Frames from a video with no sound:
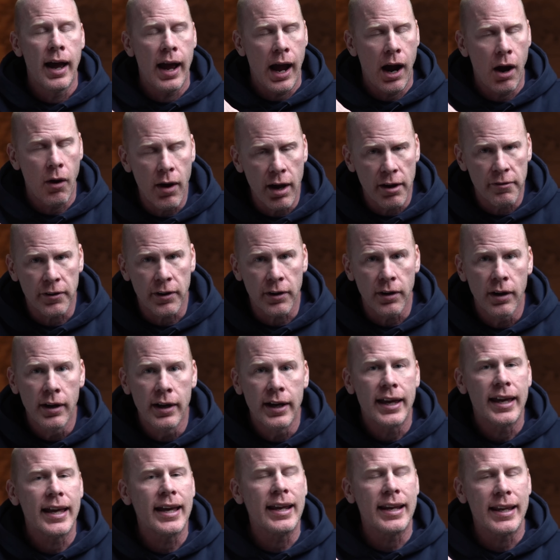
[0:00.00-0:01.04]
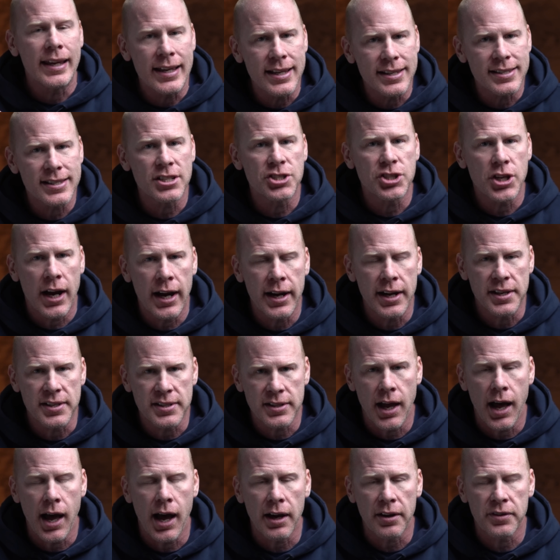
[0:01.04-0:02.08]
However, it is a Chinese
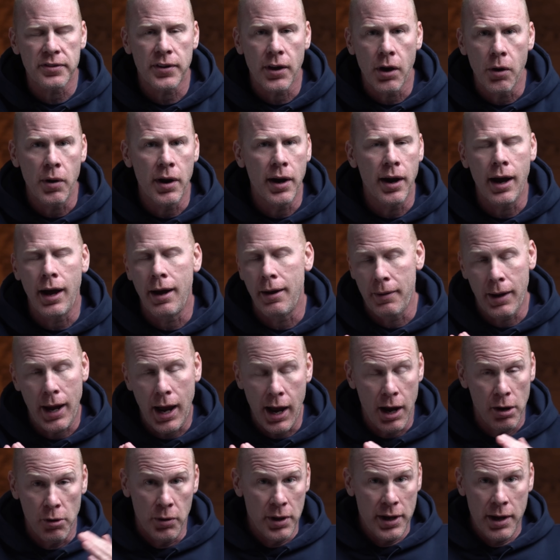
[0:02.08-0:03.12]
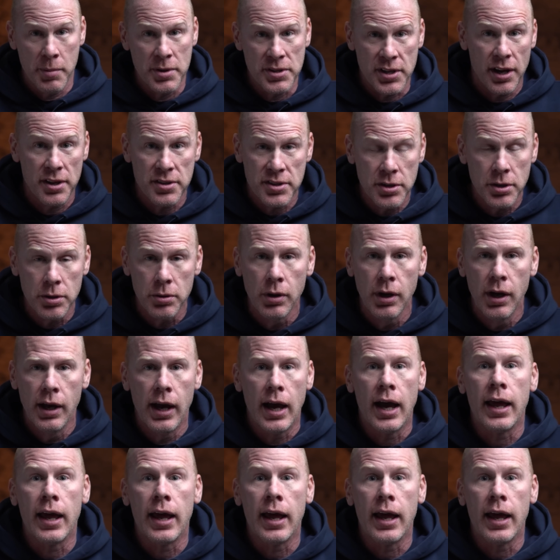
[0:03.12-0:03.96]
stock, so uh, I own Amazon too,